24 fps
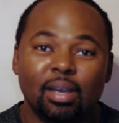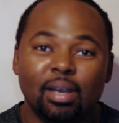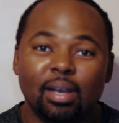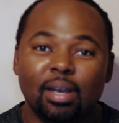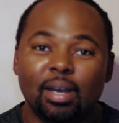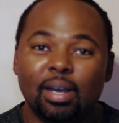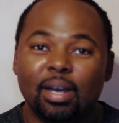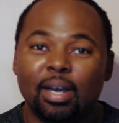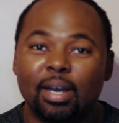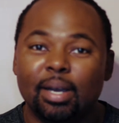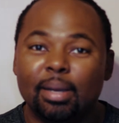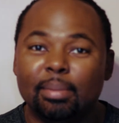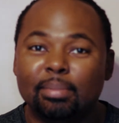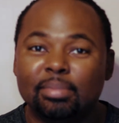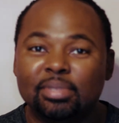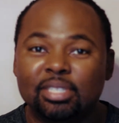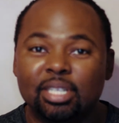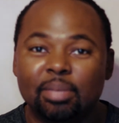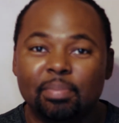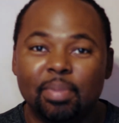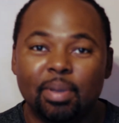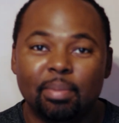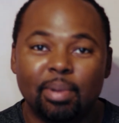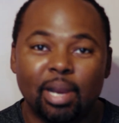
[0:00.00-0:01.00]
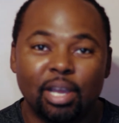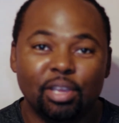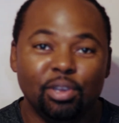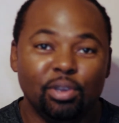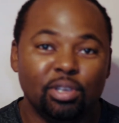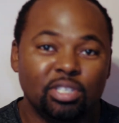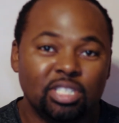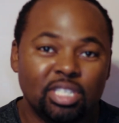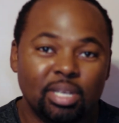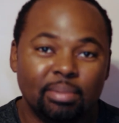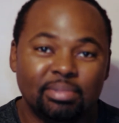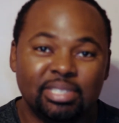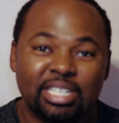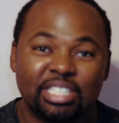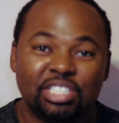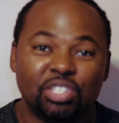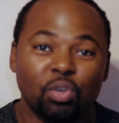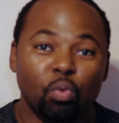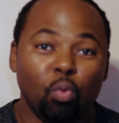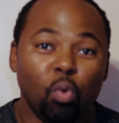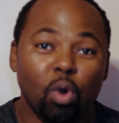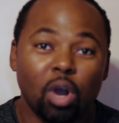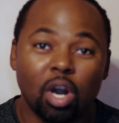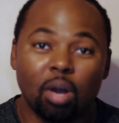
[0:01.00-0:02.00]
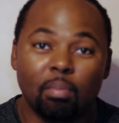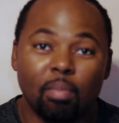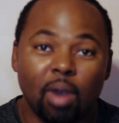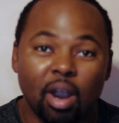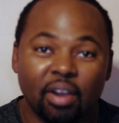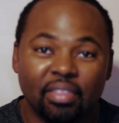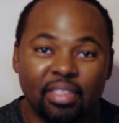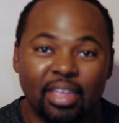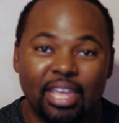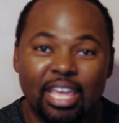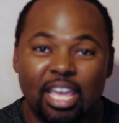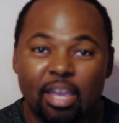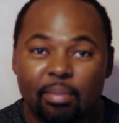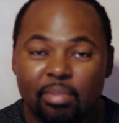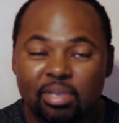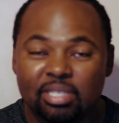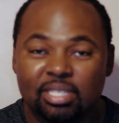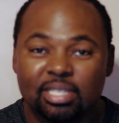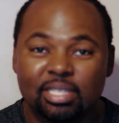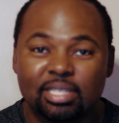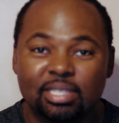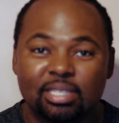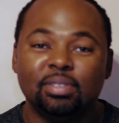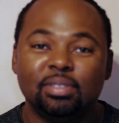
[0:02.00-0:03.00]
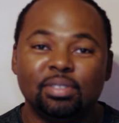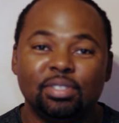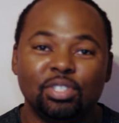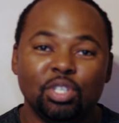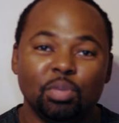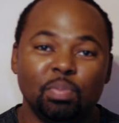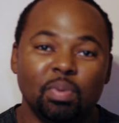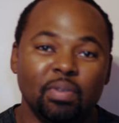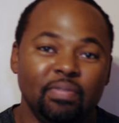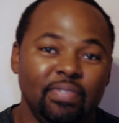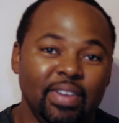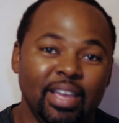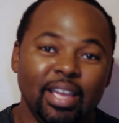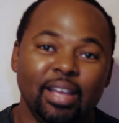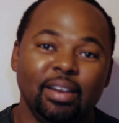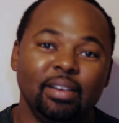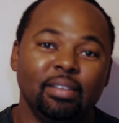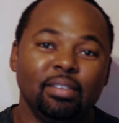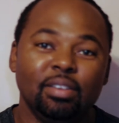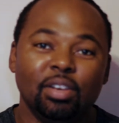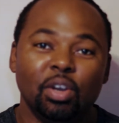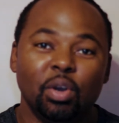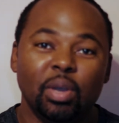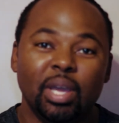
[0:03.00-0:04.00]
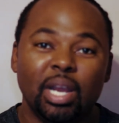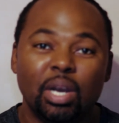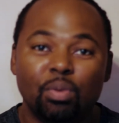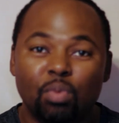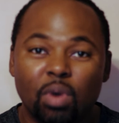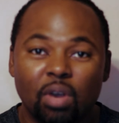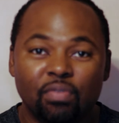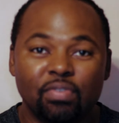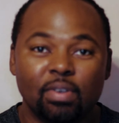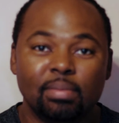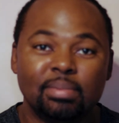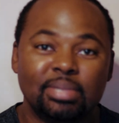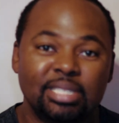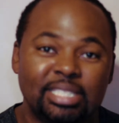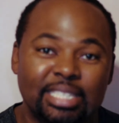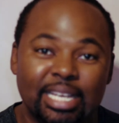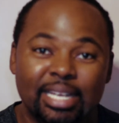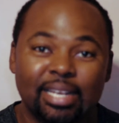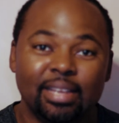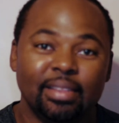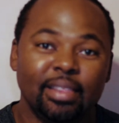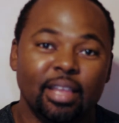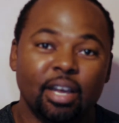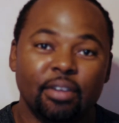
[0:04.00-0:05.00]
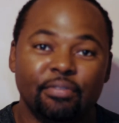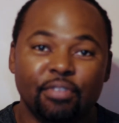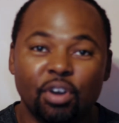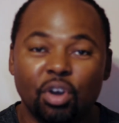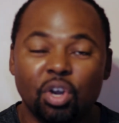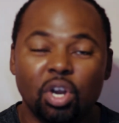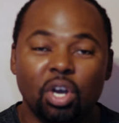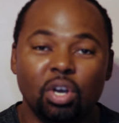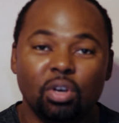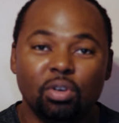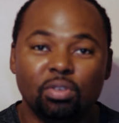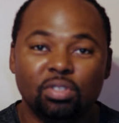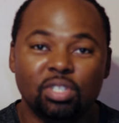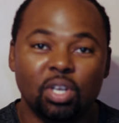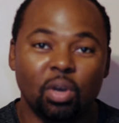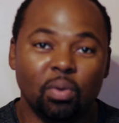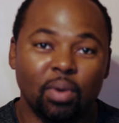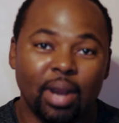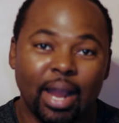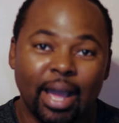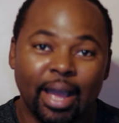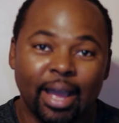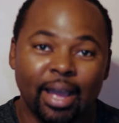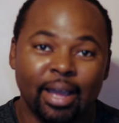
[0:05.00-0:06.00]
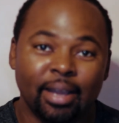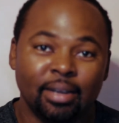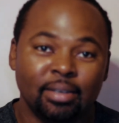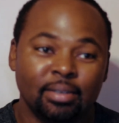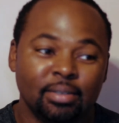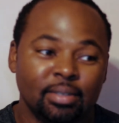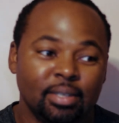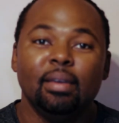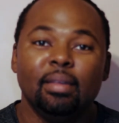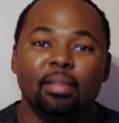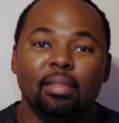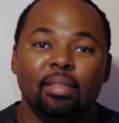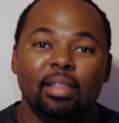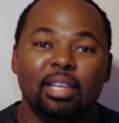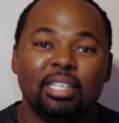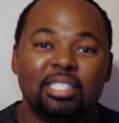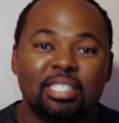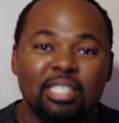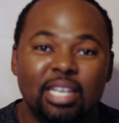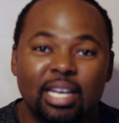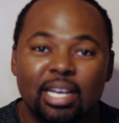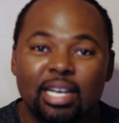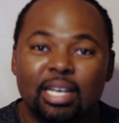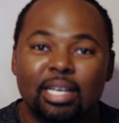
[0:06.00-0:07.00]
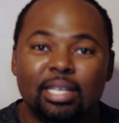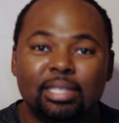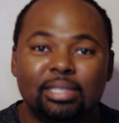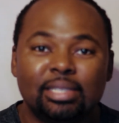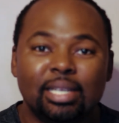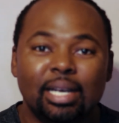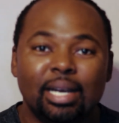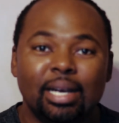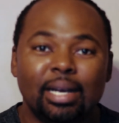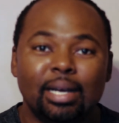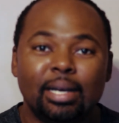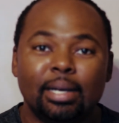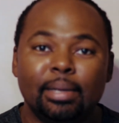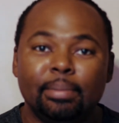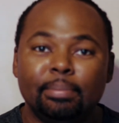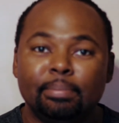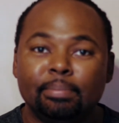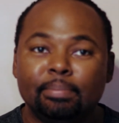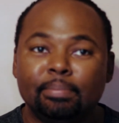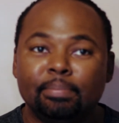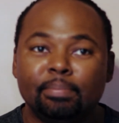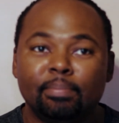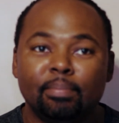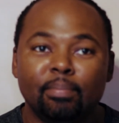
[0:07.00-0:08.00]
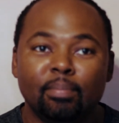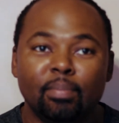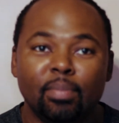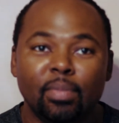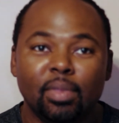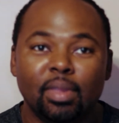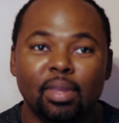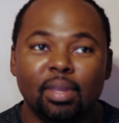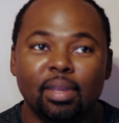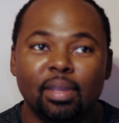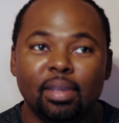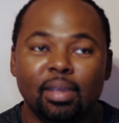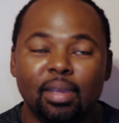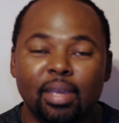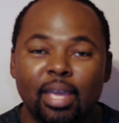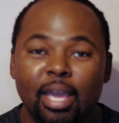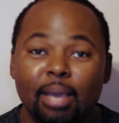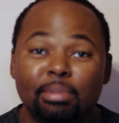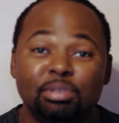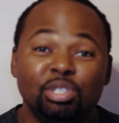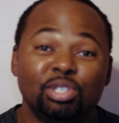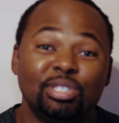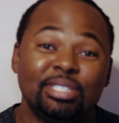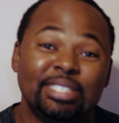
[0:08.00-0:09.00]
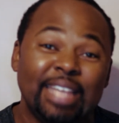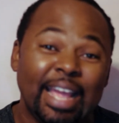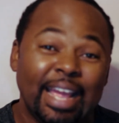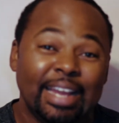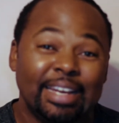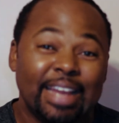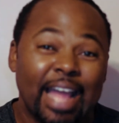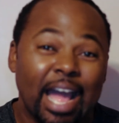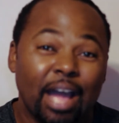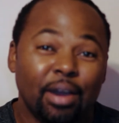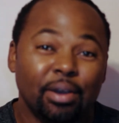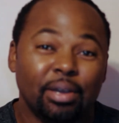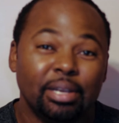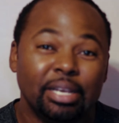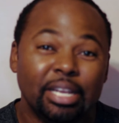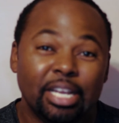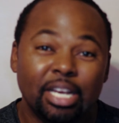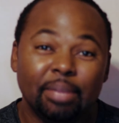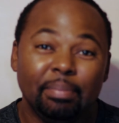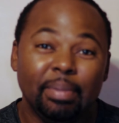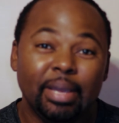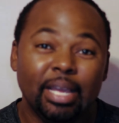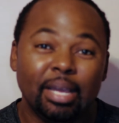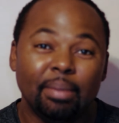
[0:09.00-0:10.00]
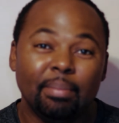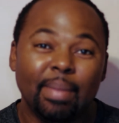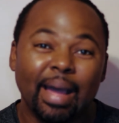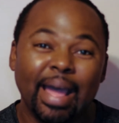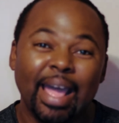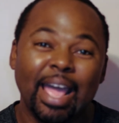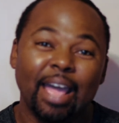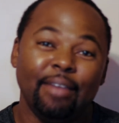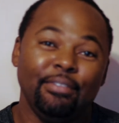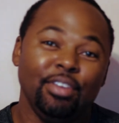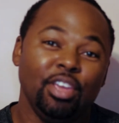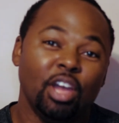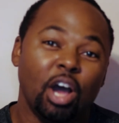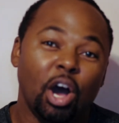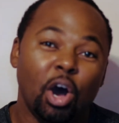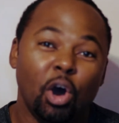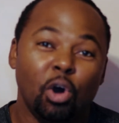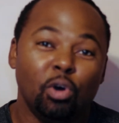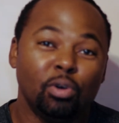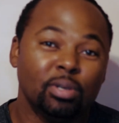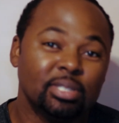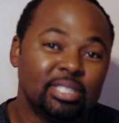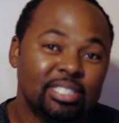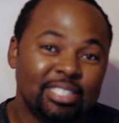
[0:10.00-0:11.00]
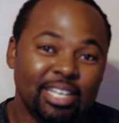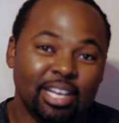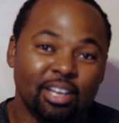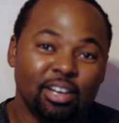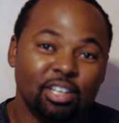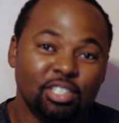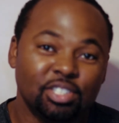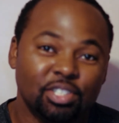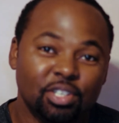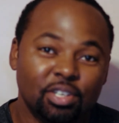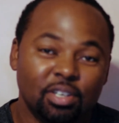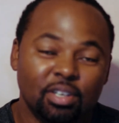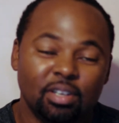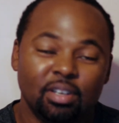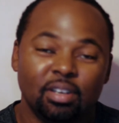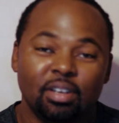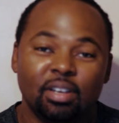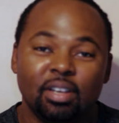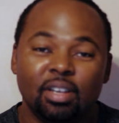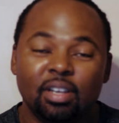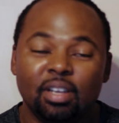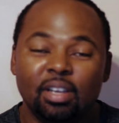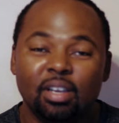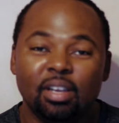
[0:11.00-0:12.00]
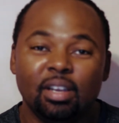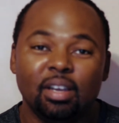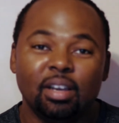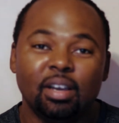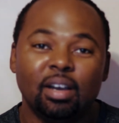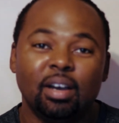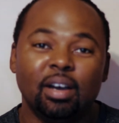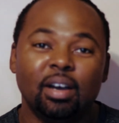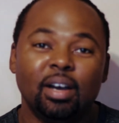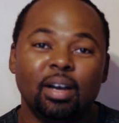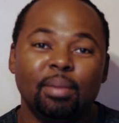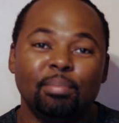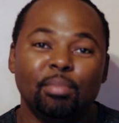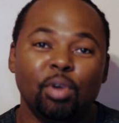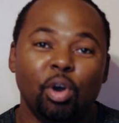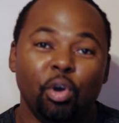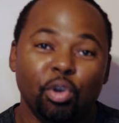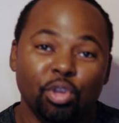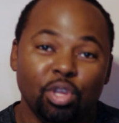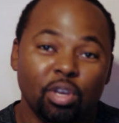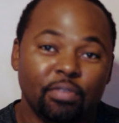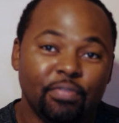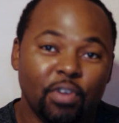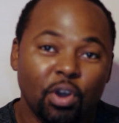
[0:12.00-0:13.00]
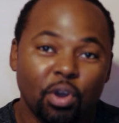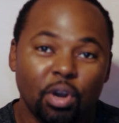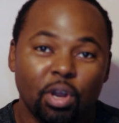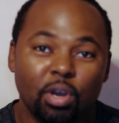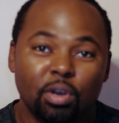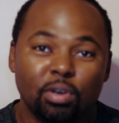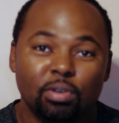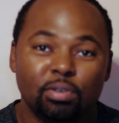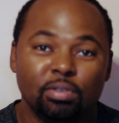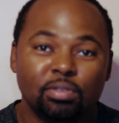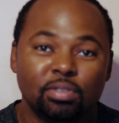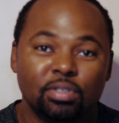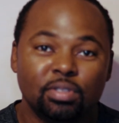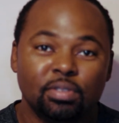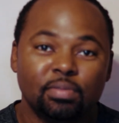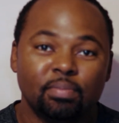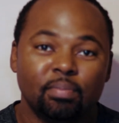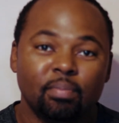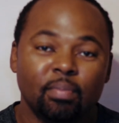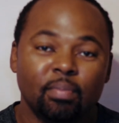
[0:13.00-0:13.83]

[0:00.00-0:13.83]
Um, some people are using them just to watermark the images to prevent you know, anyone from stealing their photos online. This does um, helps you stand out a little bit by having your own signature um, on your photos.